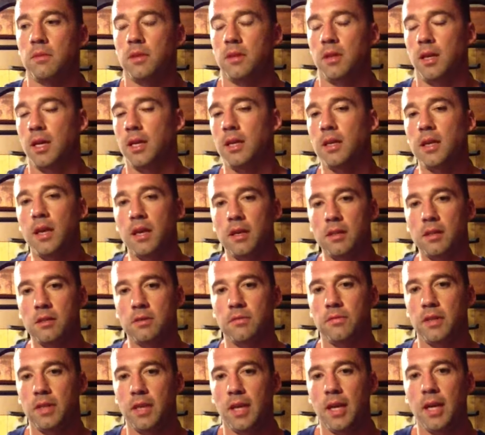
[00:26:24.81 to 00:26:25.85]
it does
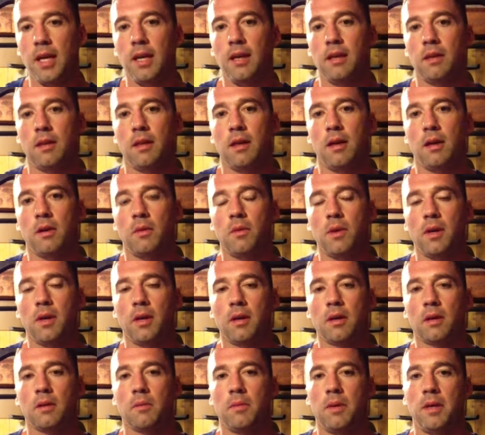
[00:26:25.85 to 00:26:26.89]
fatigue a lot
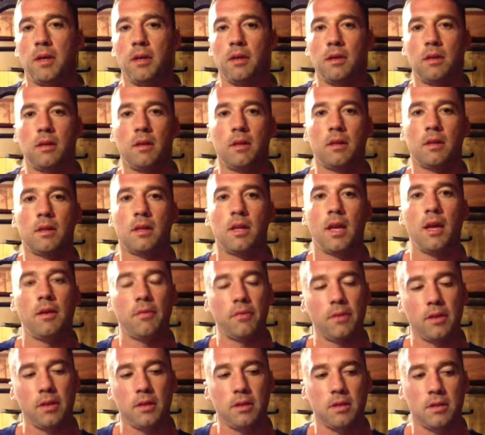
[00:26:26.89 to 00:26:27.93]
quicker, but you'll
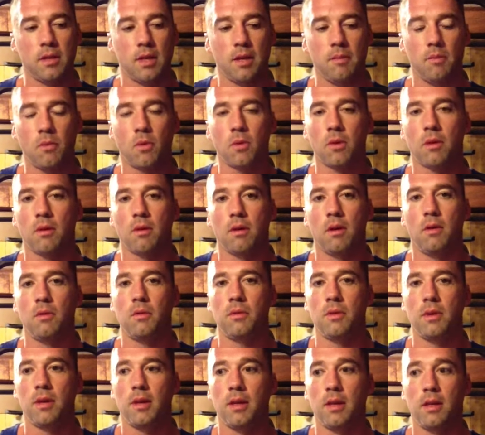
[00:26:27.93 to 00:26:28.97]
definitely see more growth
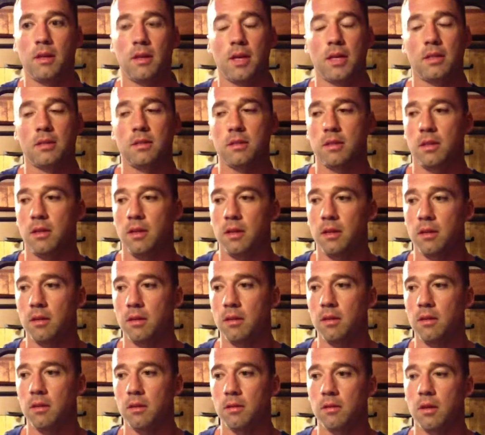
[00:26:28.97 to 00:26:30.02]
in it. That's
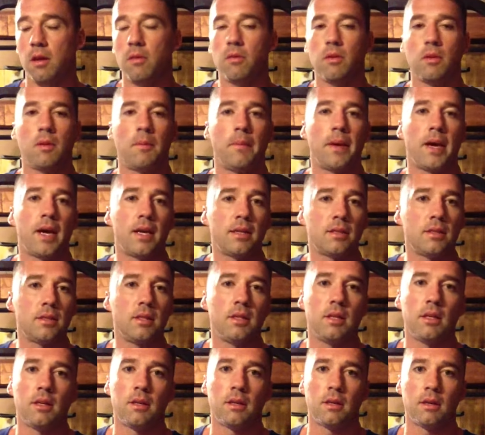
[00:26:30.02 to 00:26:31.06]
over the past
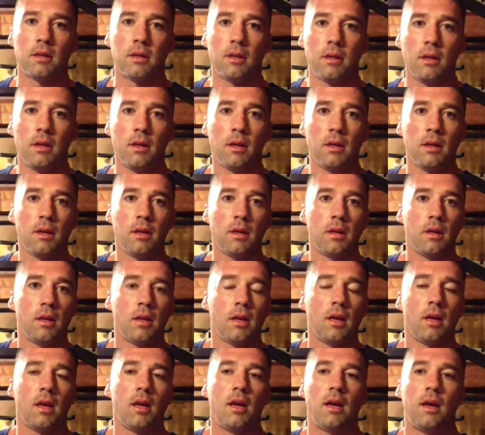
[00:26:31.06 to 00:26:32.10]
year,
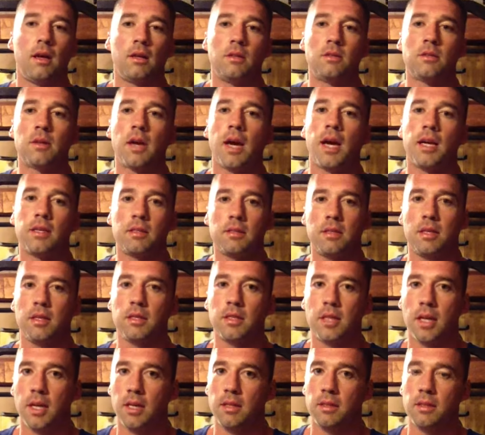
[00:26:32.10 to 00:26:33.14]
drastic
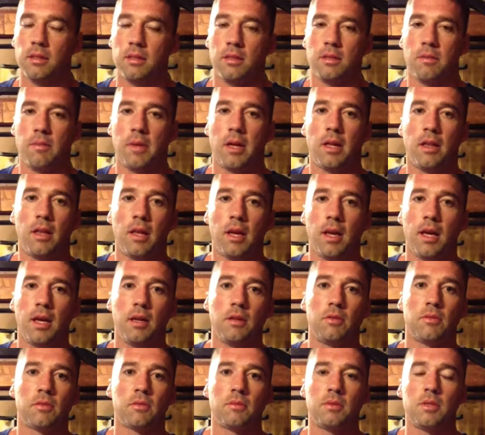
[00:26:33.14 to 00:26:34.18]
changes in my legs
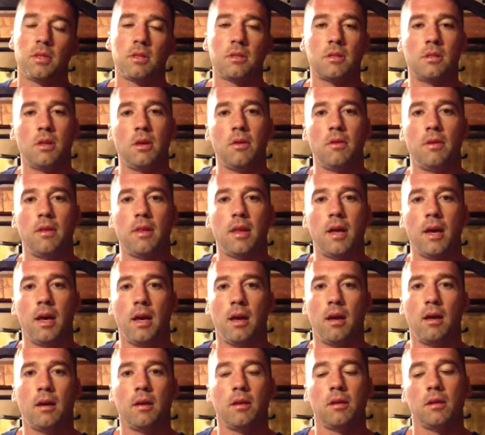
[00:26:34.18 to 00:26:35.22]
from just doing
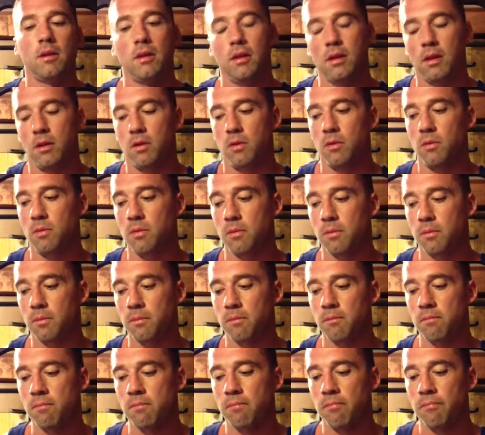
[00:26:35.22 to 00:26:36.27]
that. You know,
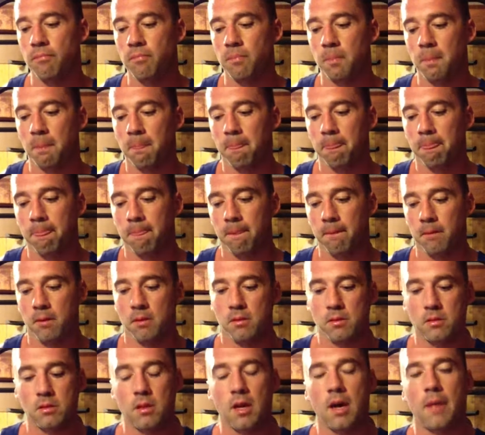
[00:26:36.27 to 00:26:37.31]

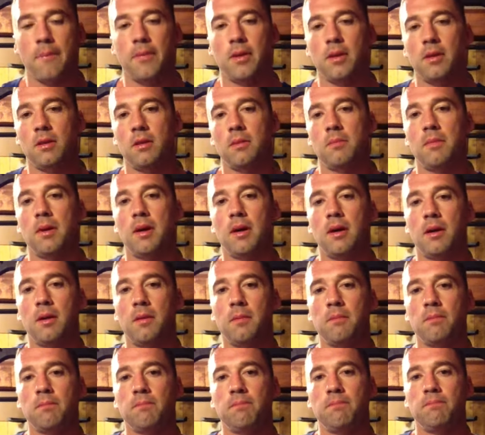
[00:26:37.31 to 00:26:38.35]
stopping at the
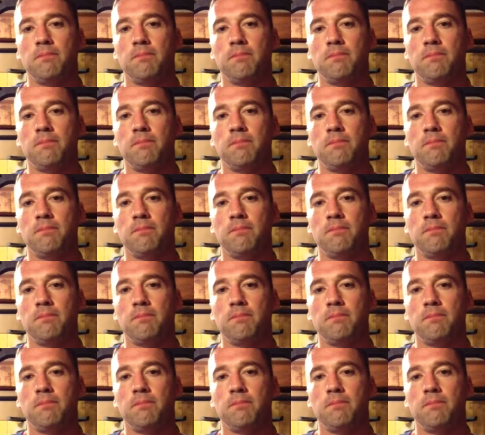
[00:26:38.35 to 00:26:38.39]
bottom,